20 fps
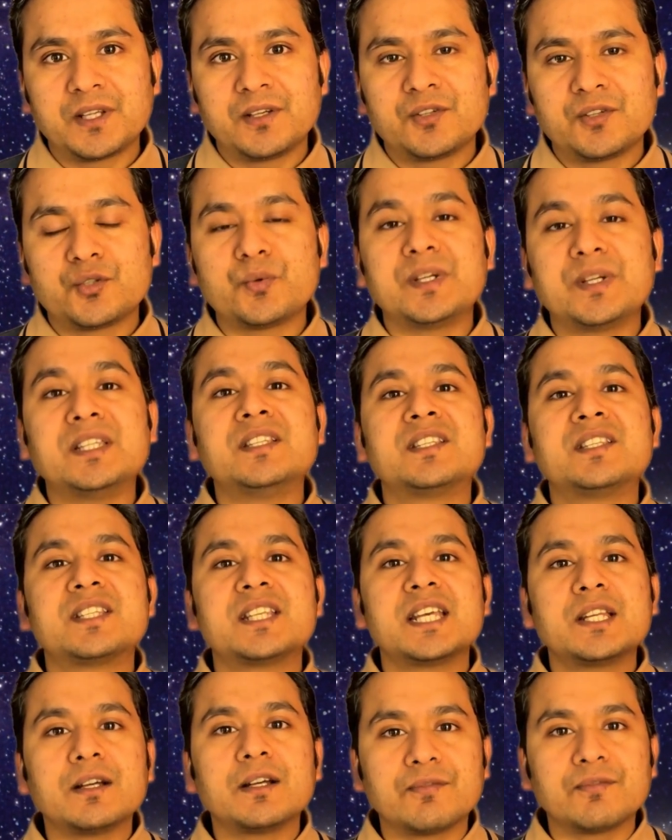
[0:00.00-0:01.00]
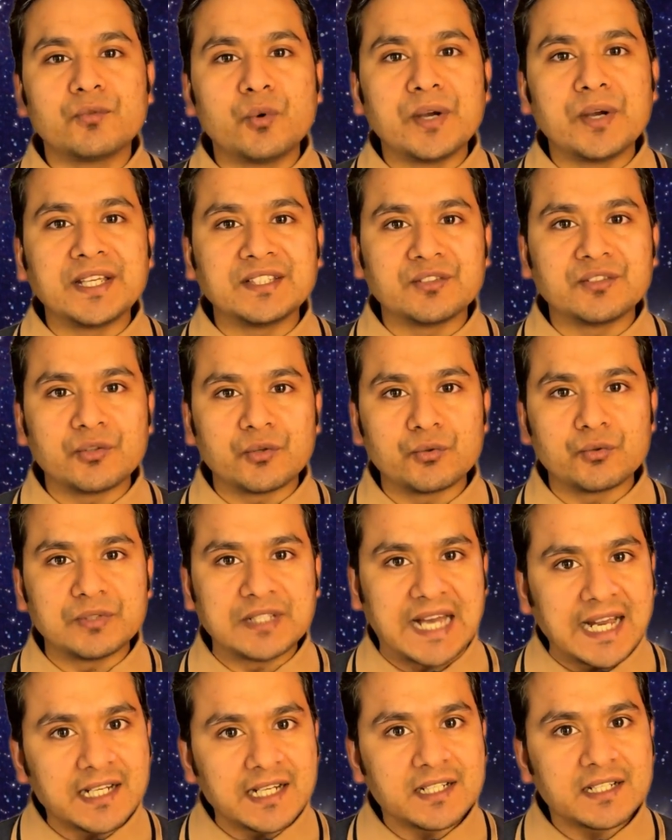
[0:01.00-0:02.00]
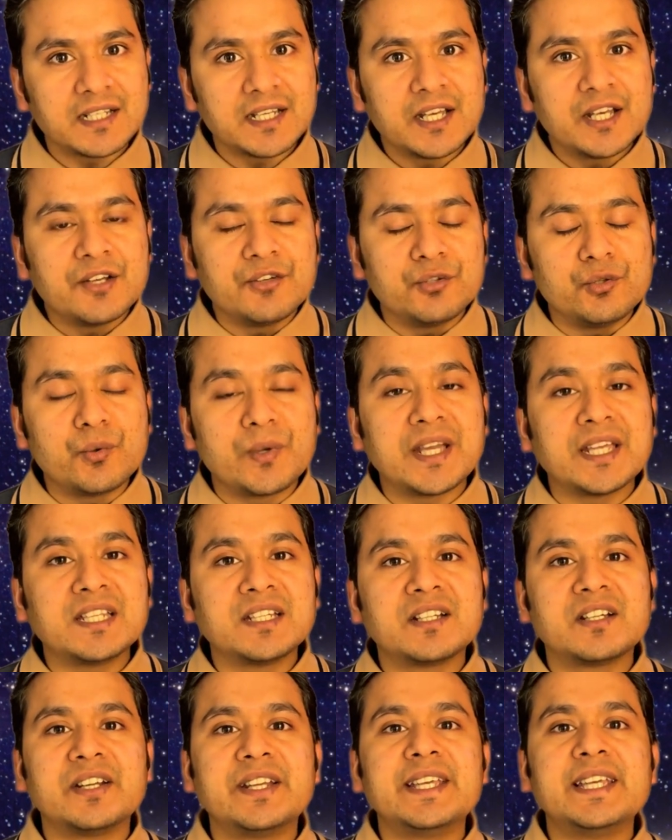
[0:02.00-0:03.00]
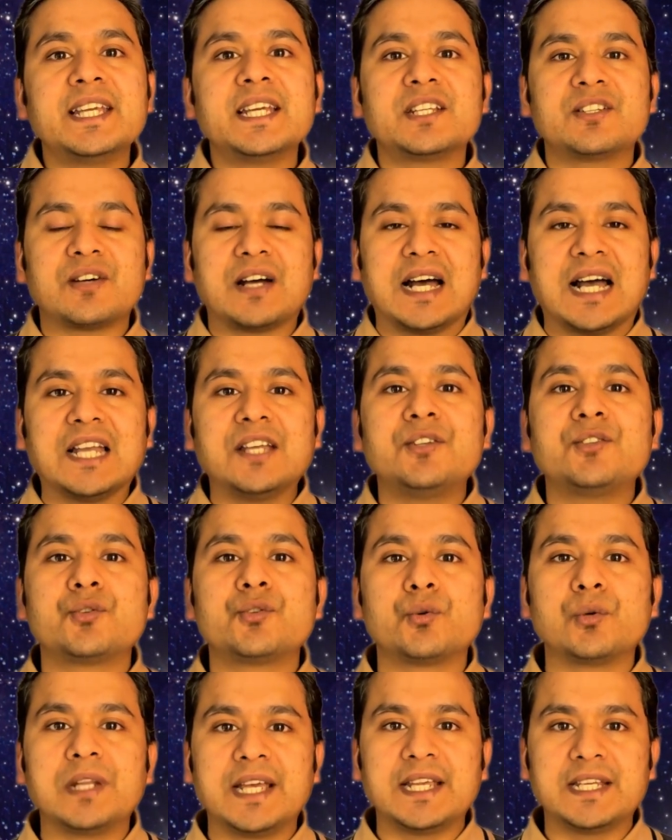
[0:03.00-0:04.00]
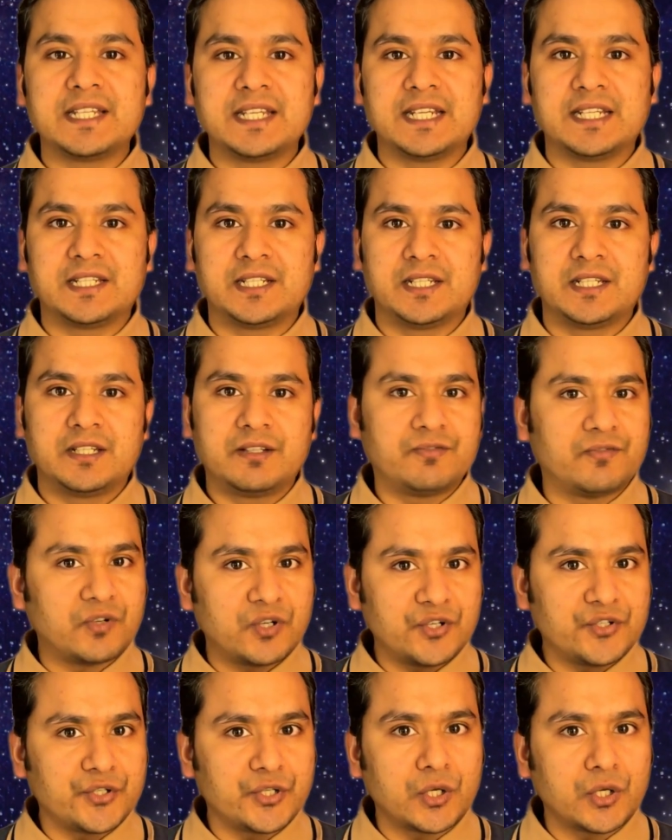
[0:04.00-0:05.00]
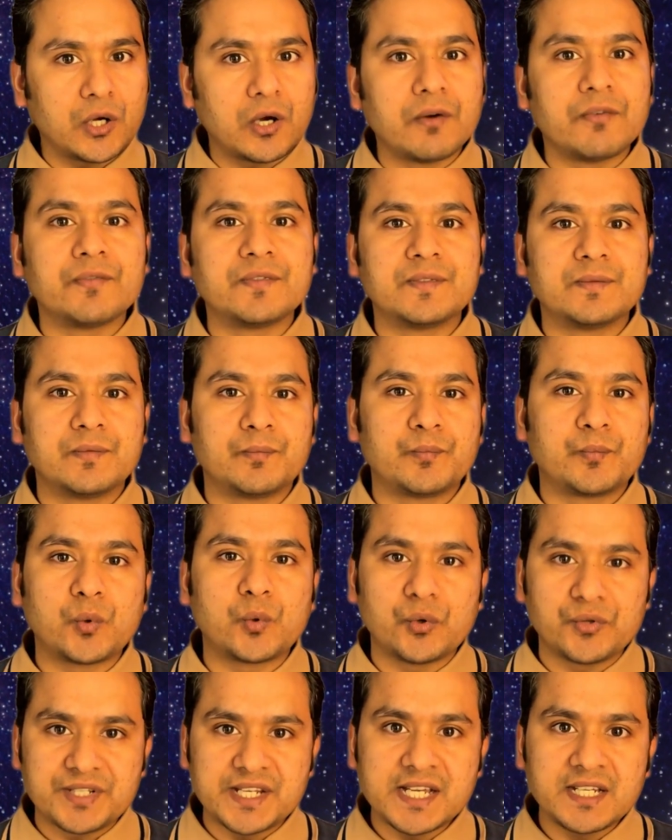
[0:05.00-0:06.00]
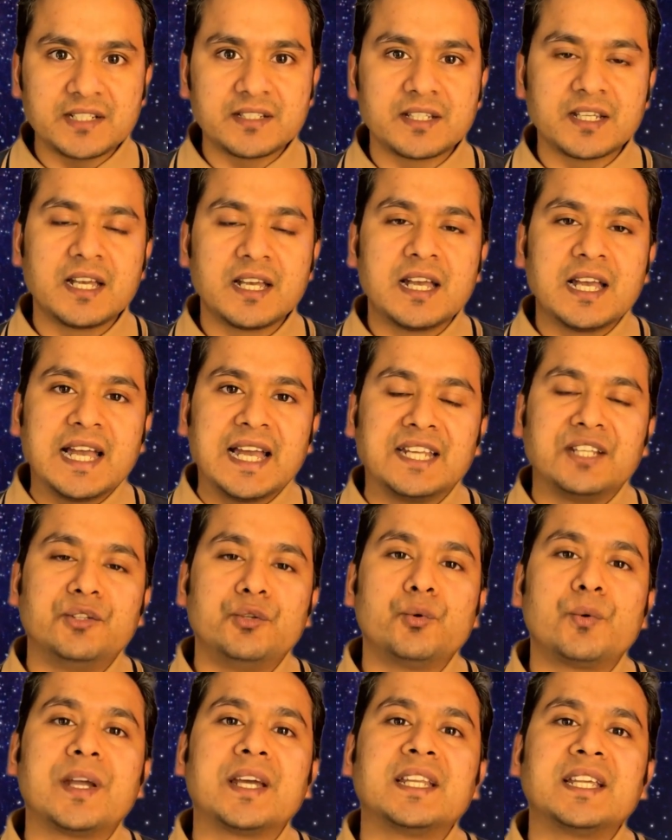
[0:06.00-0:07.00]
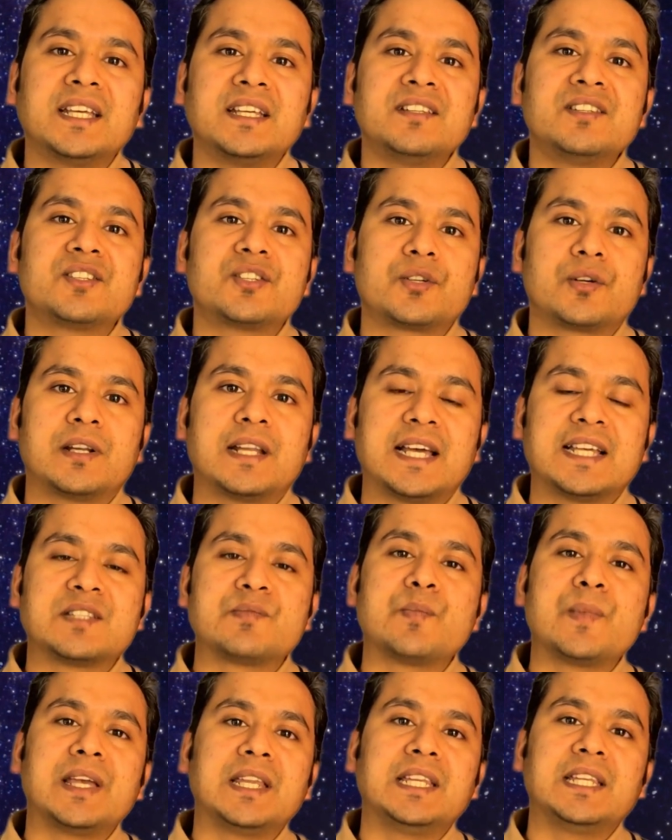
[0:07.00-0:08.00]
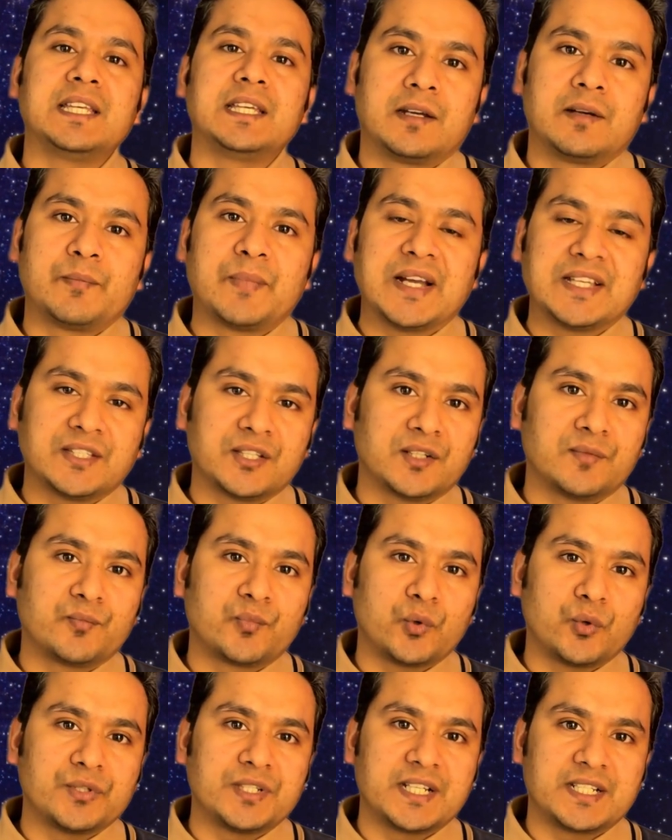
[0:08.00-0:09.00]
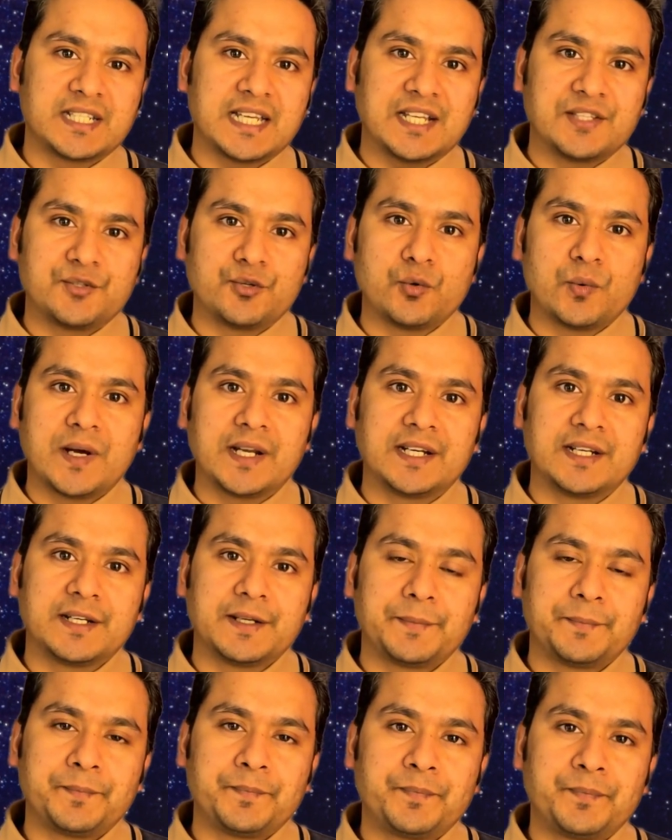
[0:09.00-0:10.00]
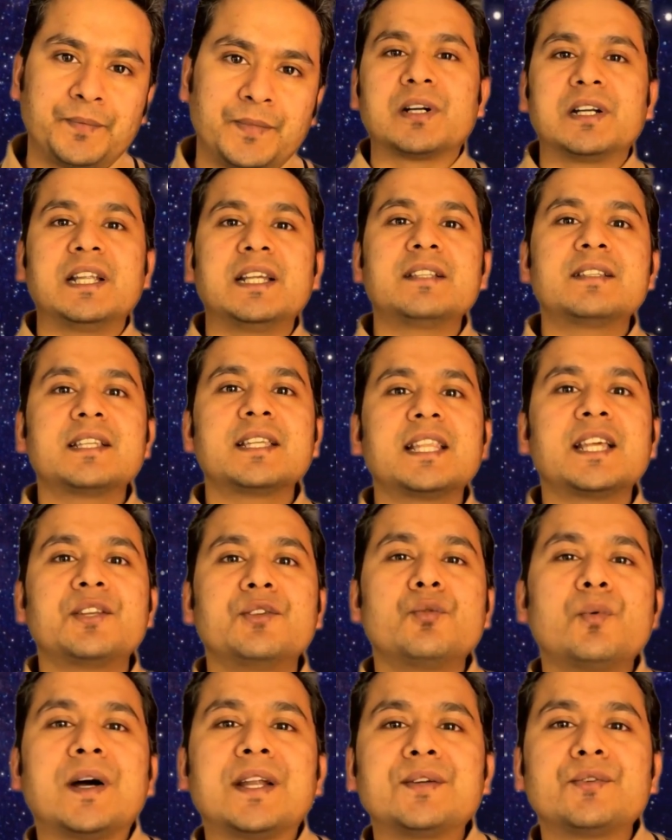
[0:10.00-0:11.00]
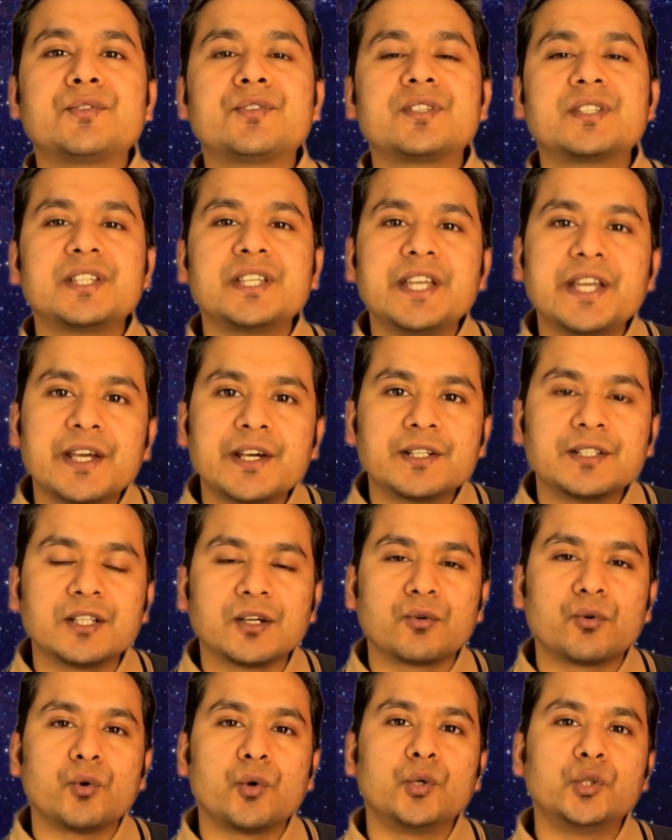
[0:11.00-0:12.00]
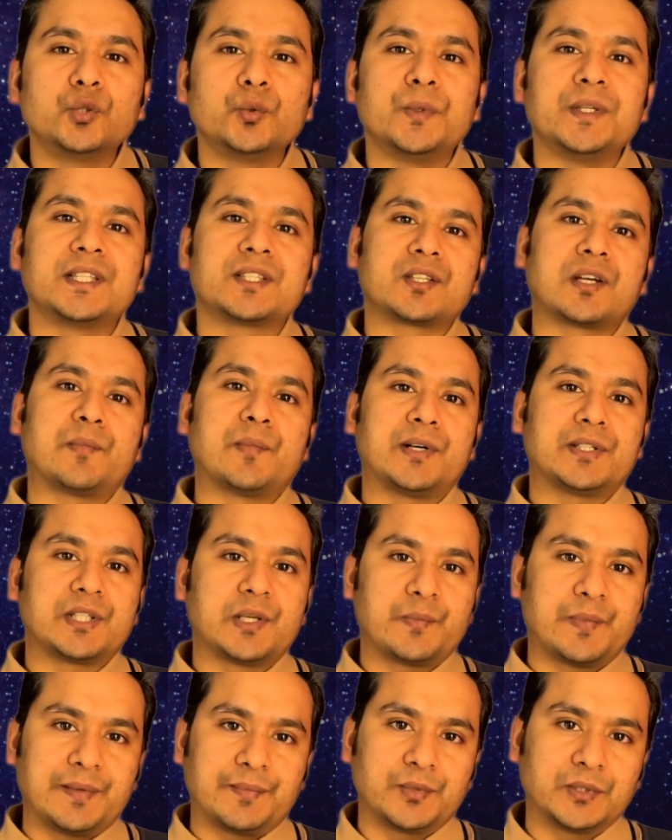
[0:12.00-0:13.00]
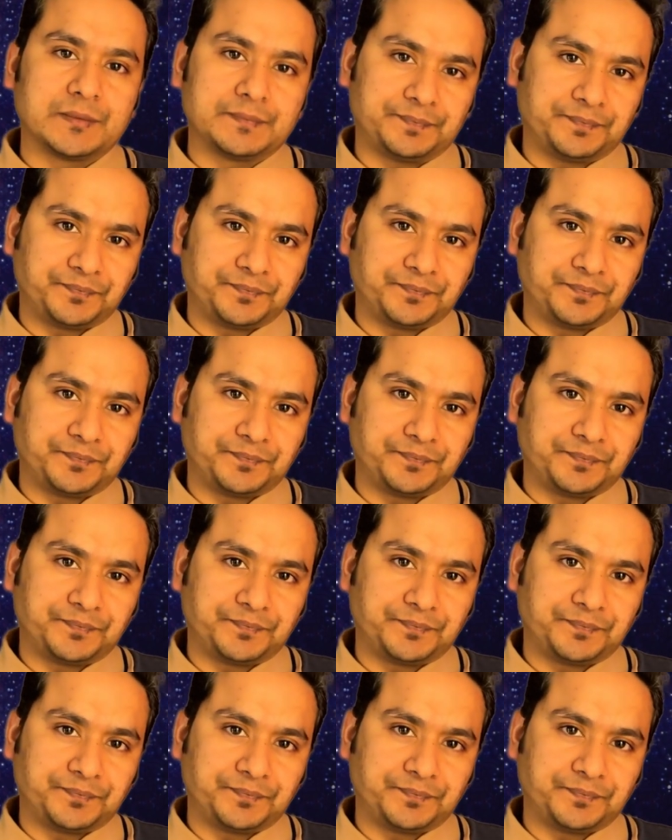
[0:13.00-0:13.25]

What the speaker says: So instead of going through that, you can create an isolated version of projects and you can install as many Python projects as you want. Let's say that you want to share the code with some other people.